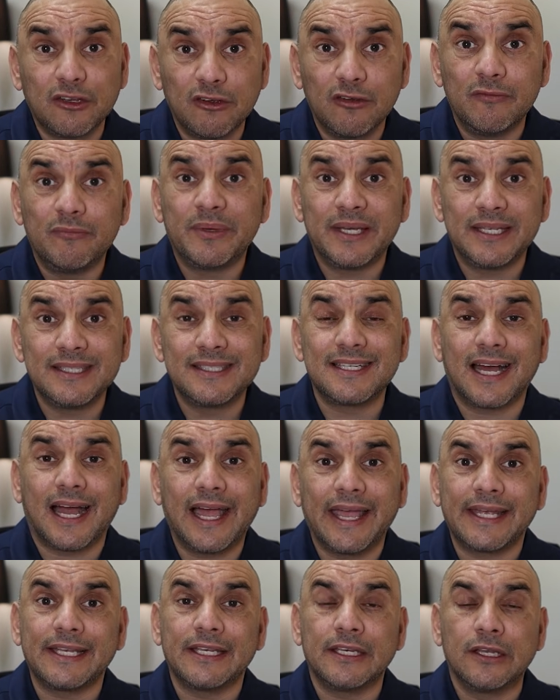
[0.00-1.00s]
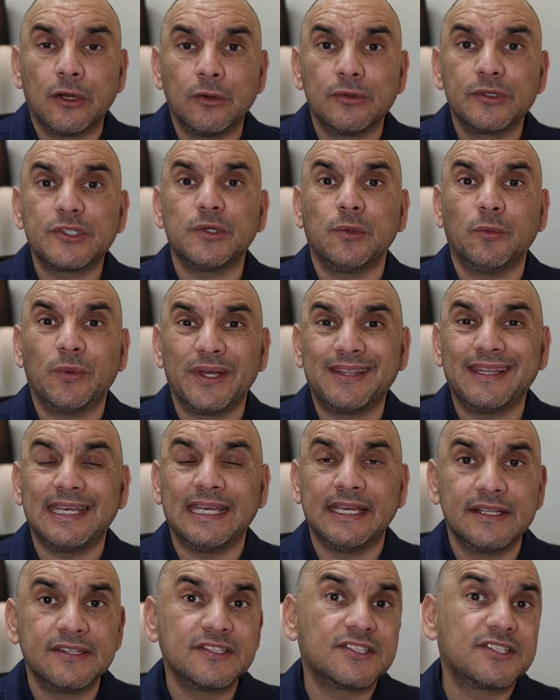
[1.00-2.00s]
you've been diagnosed with
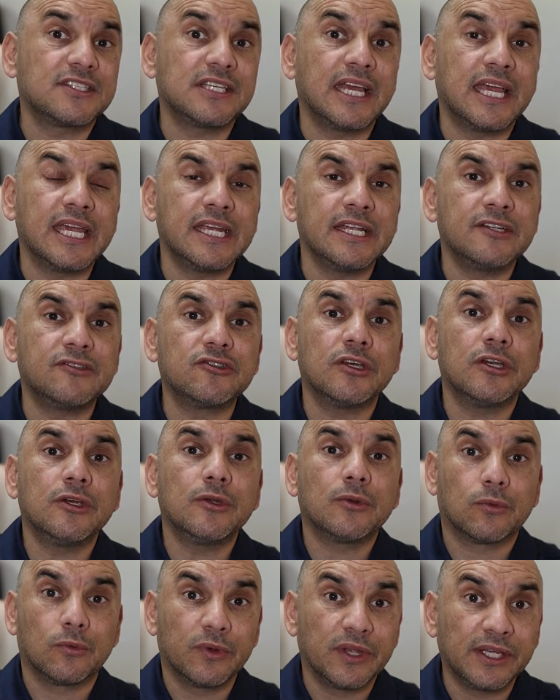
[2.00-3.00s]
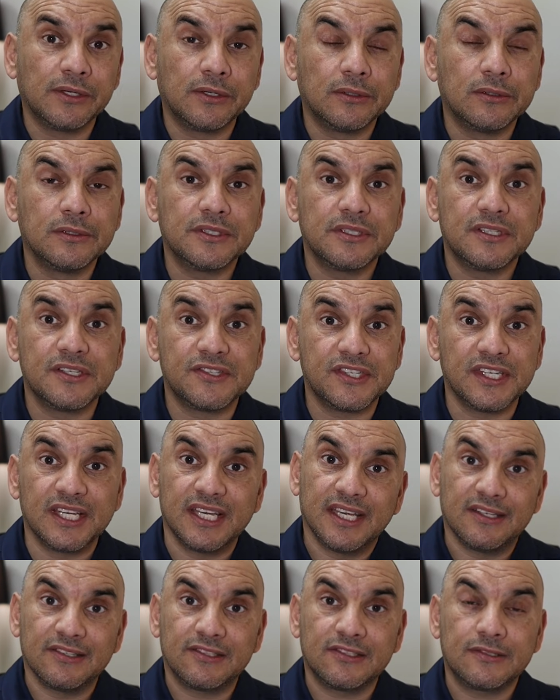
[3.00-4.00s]
end-stage renal
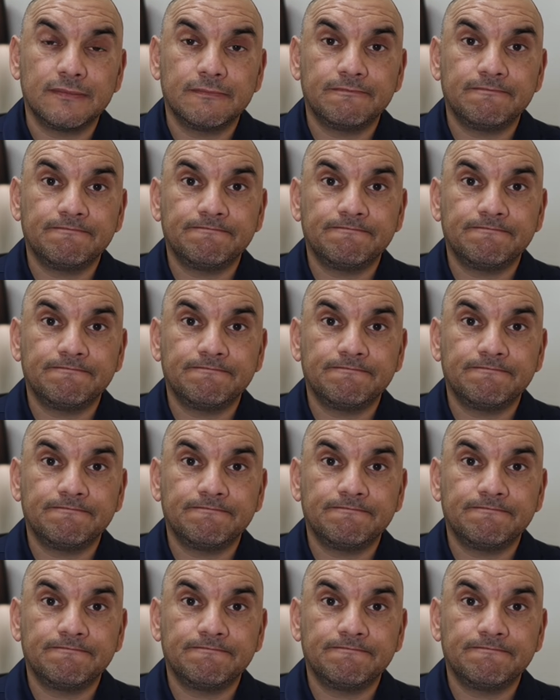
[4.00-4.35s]
disease.